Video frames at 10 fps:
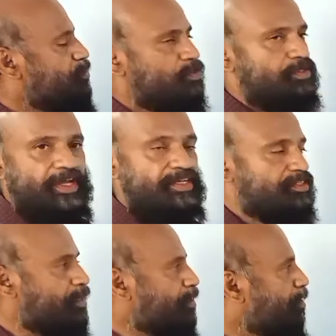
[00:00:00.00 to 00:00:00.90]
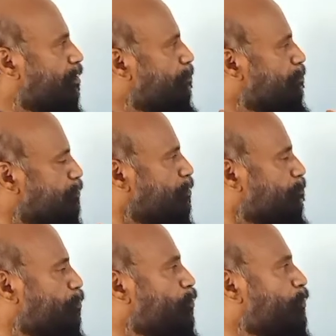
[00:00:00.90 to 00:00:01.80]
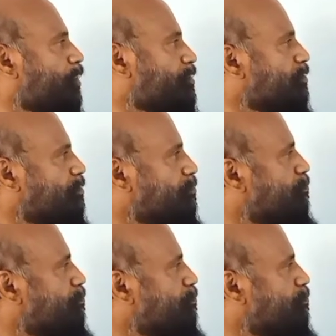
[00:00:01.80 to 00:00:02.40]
So they is a plural